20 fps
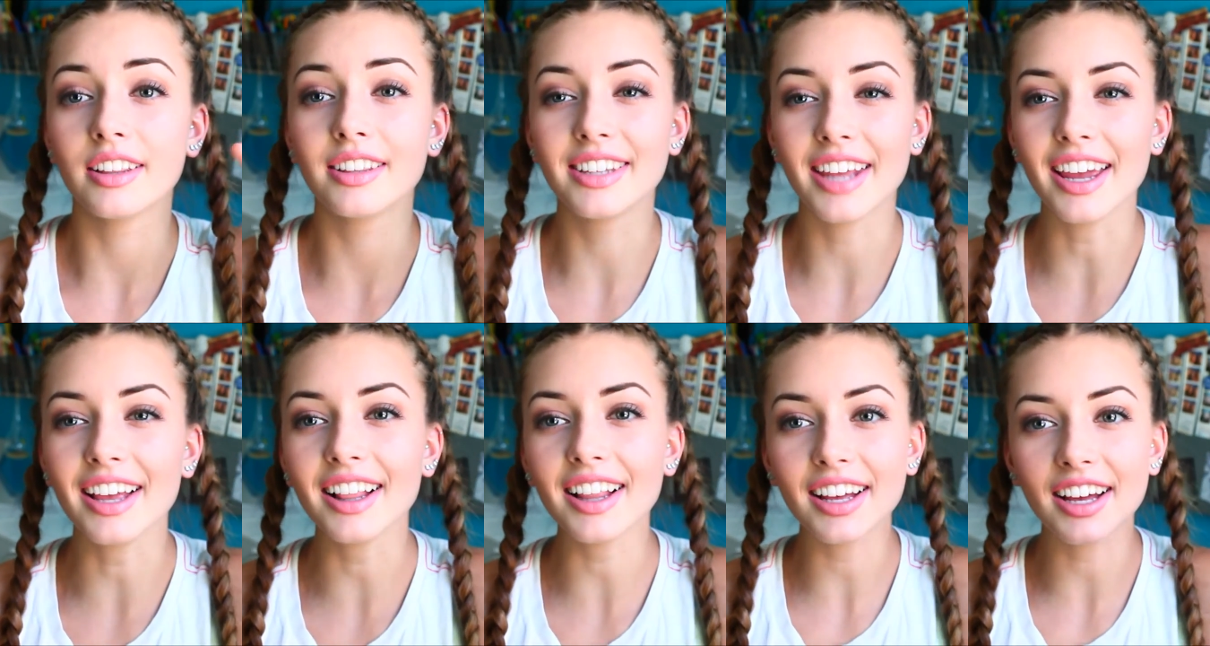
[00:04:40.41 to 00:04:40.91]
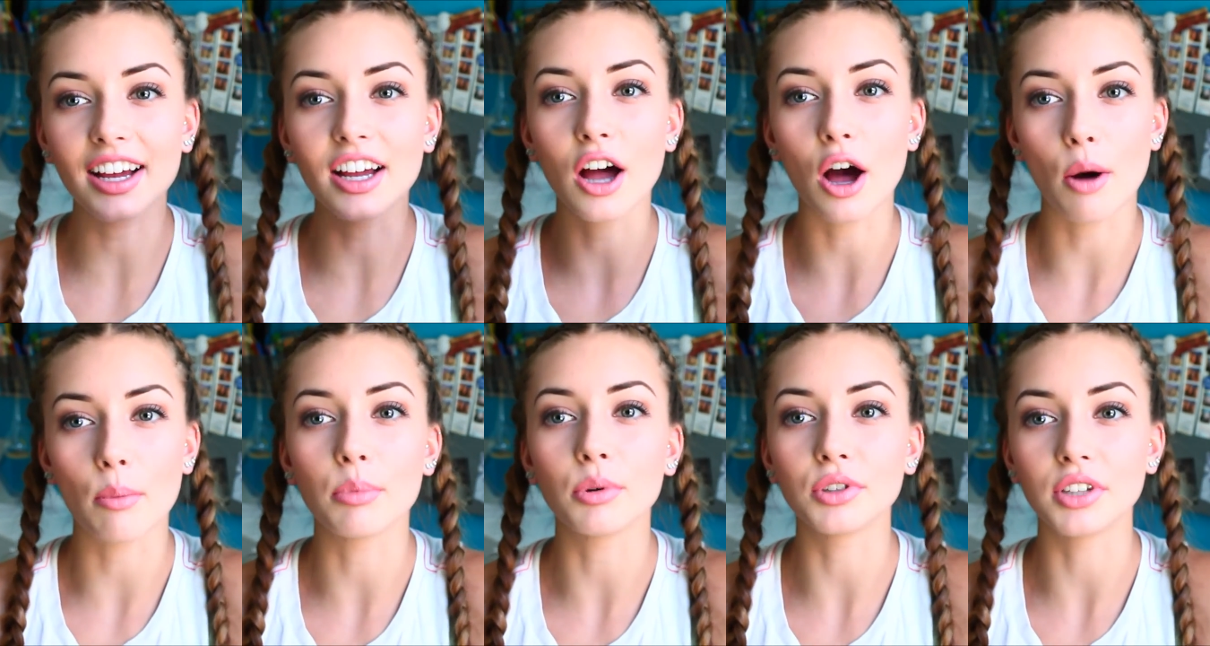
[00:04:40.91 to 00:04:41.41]
take like a
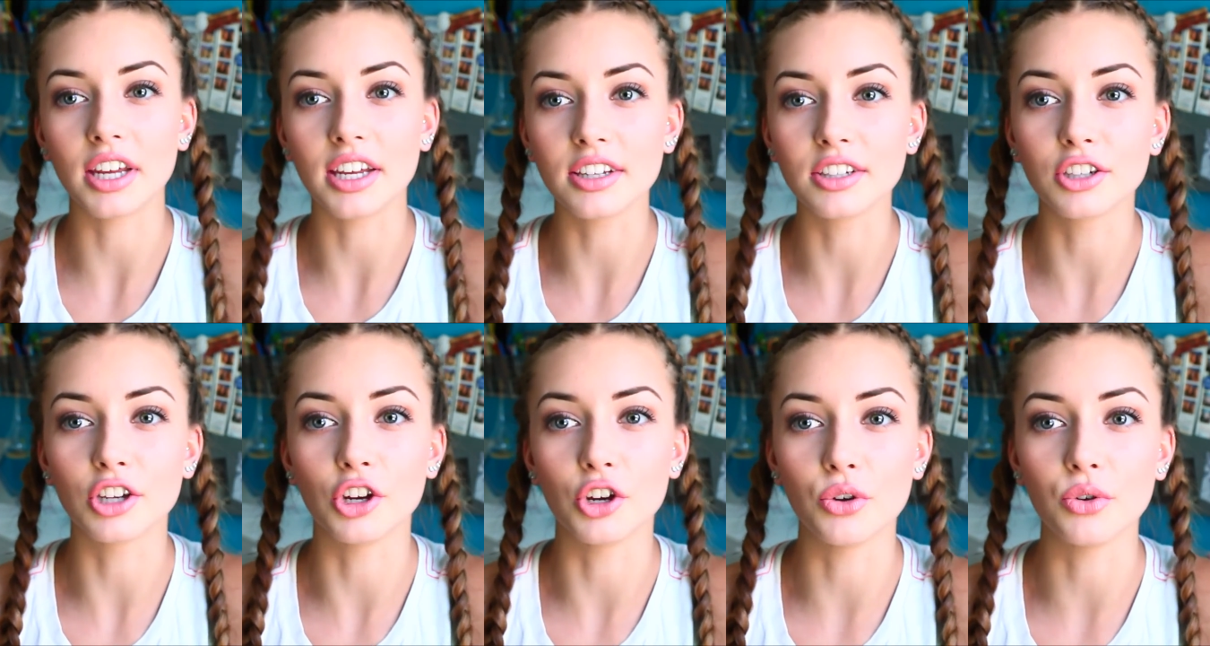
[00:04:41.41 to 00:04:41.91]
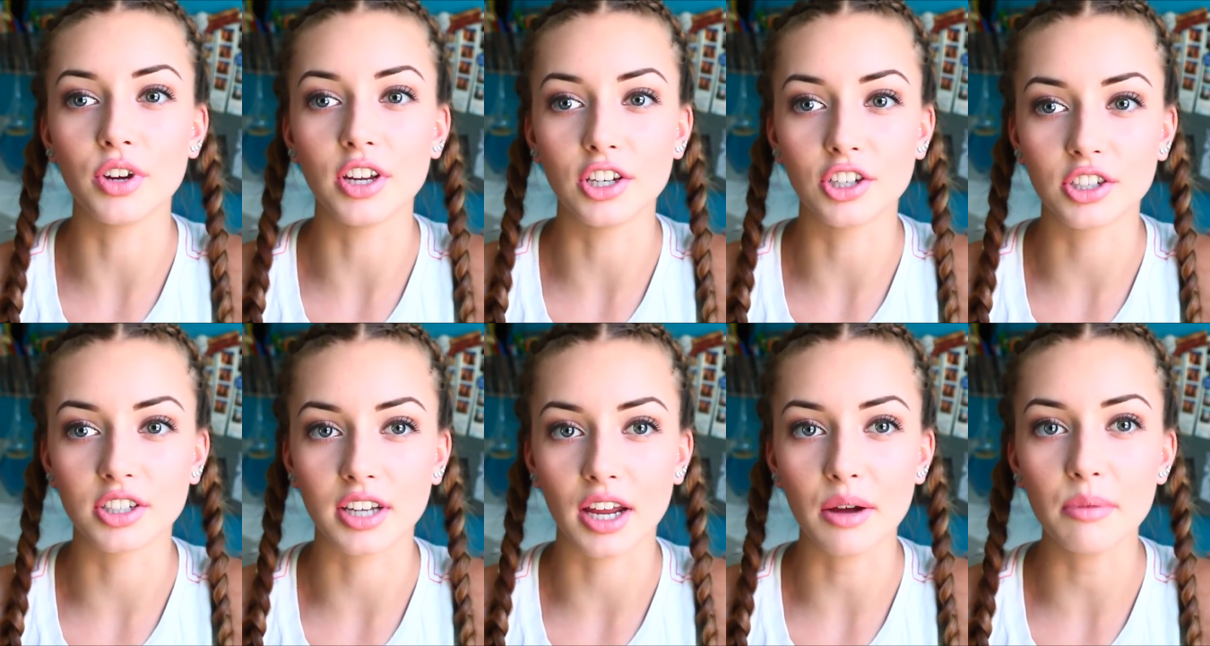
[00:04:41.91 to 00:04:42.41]
couple days to do each
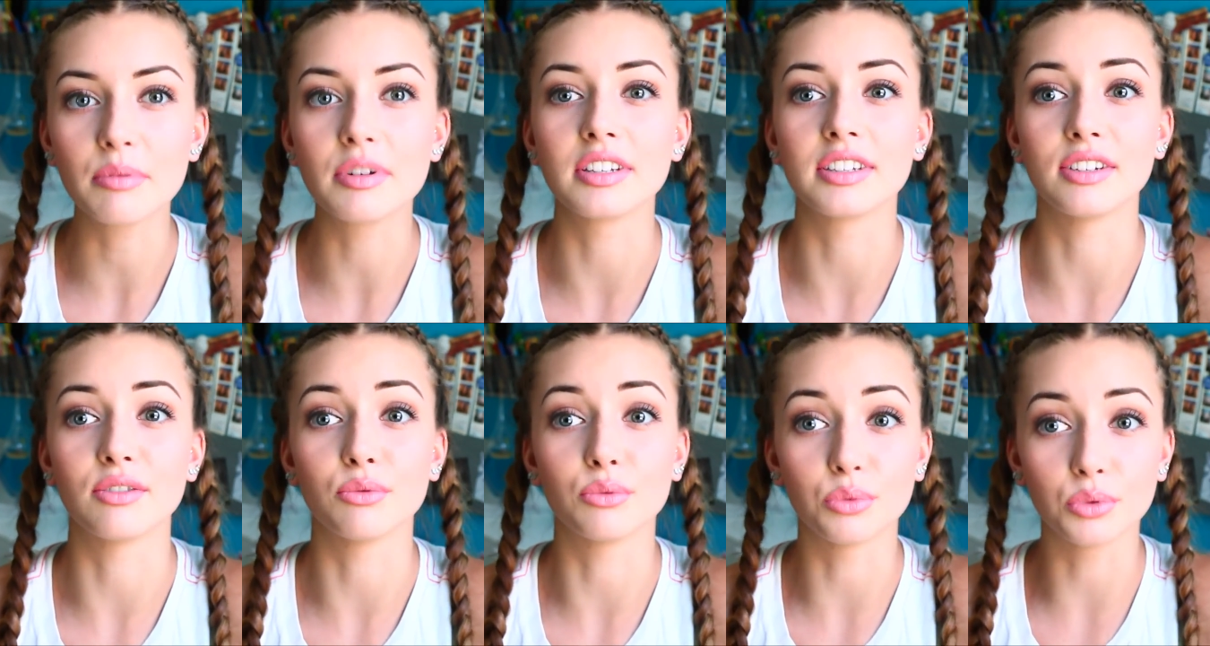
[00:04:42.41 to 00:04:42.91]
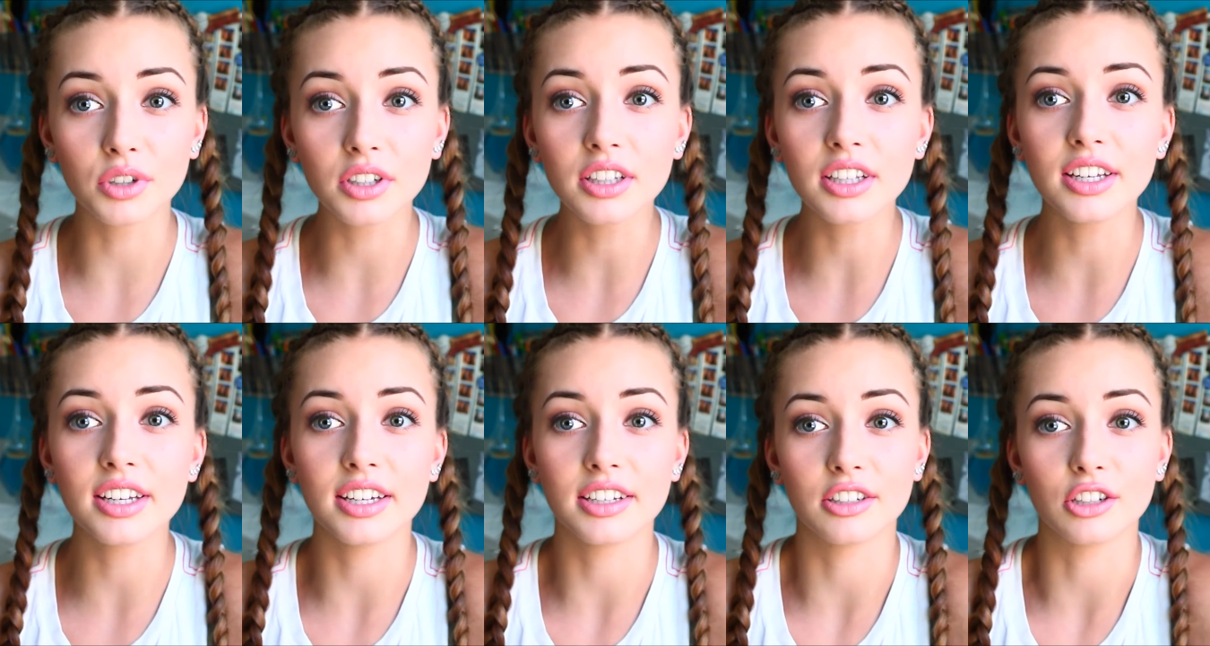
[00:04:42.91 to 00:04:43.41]
step because it
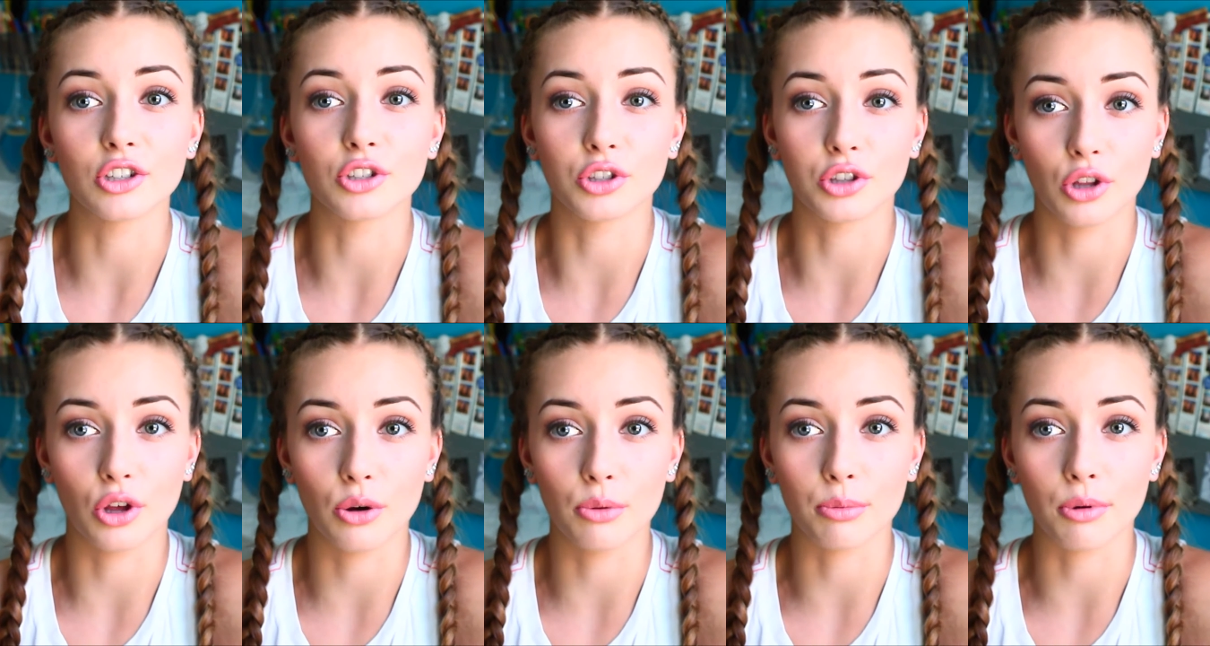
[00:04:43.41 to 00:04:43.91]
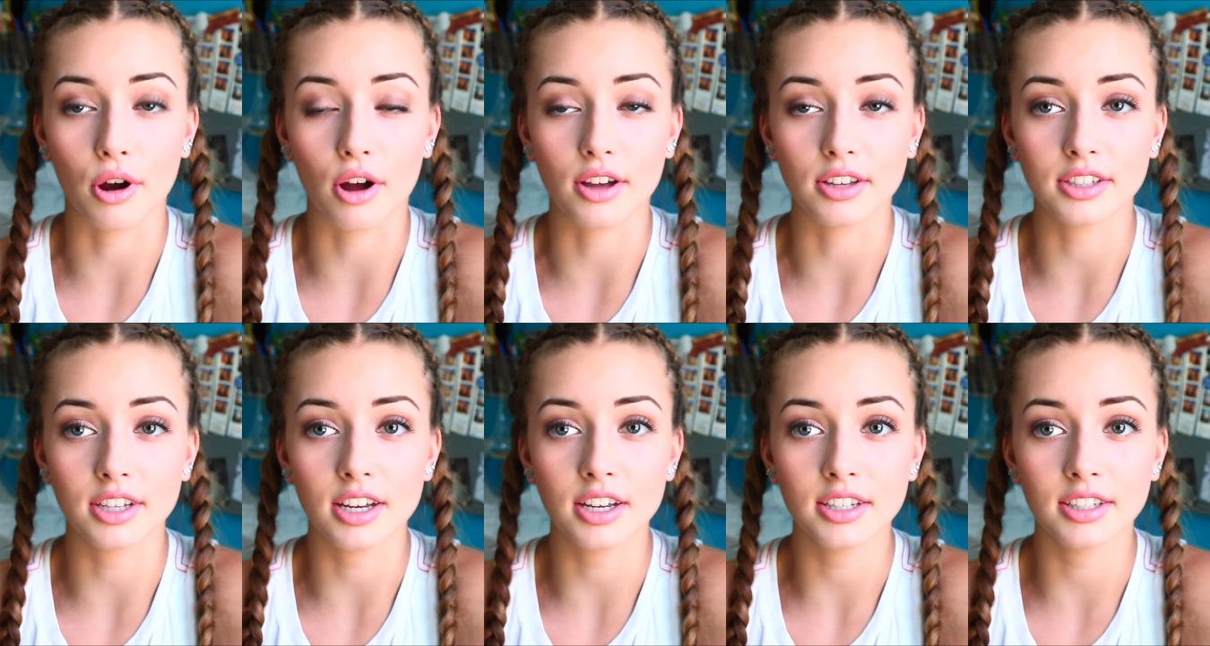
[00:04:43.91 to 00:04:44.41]
really is a slow
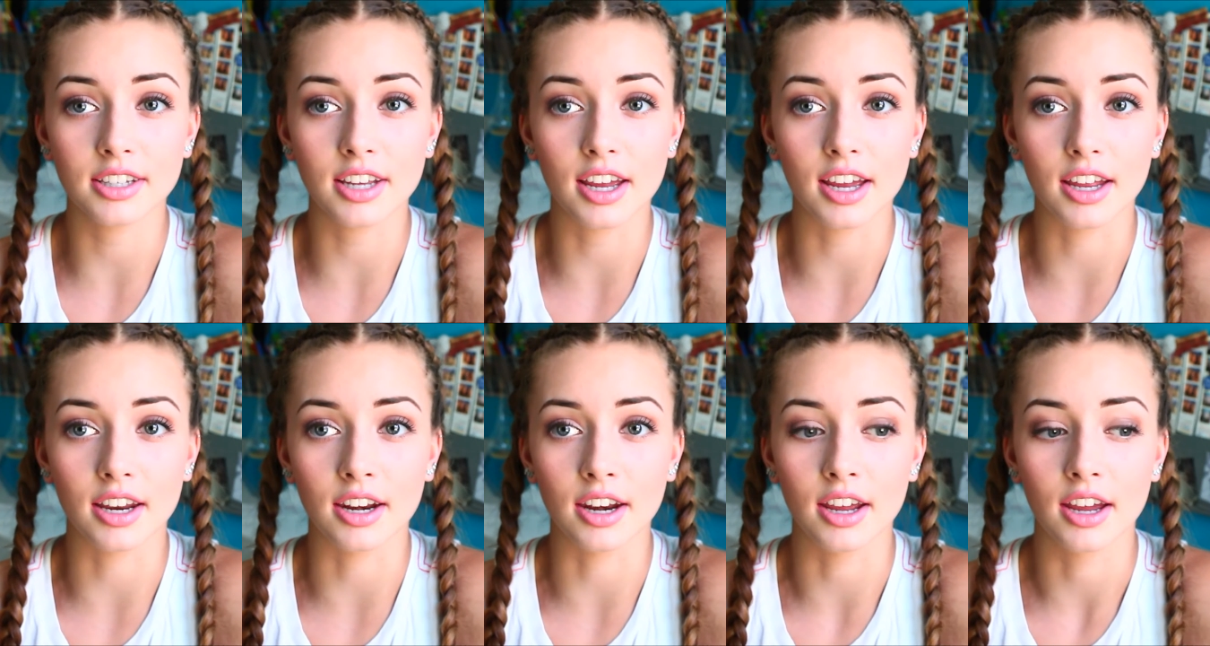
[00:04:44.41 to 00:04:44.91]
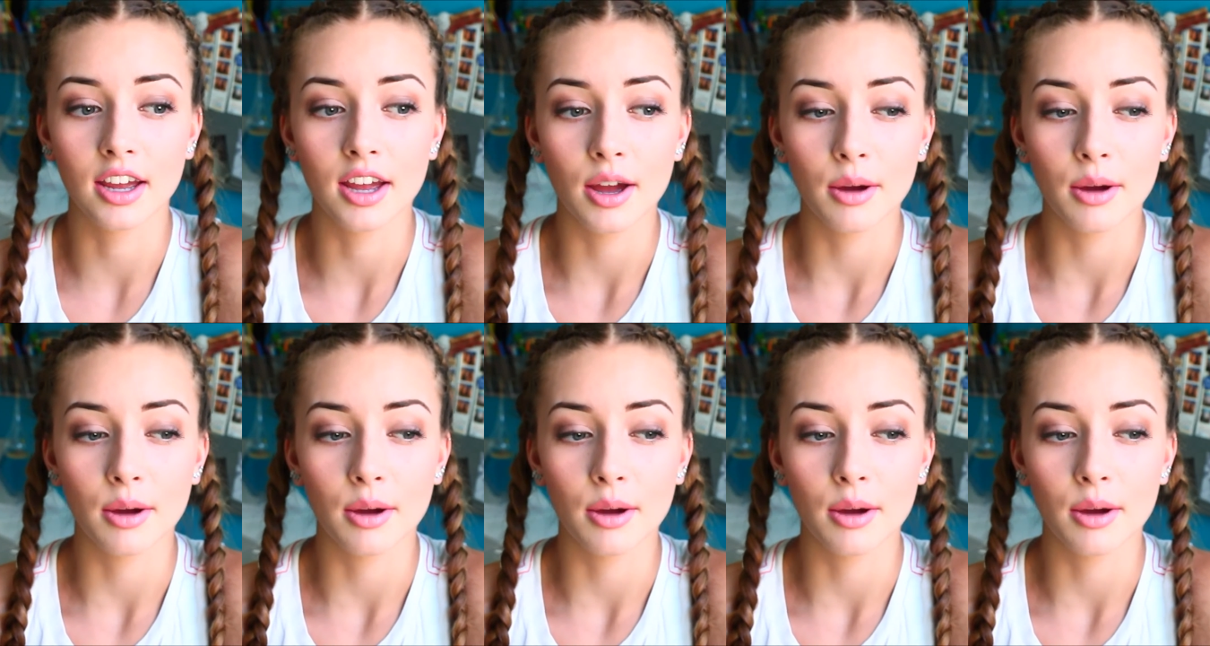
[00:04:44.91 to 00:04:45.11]
process and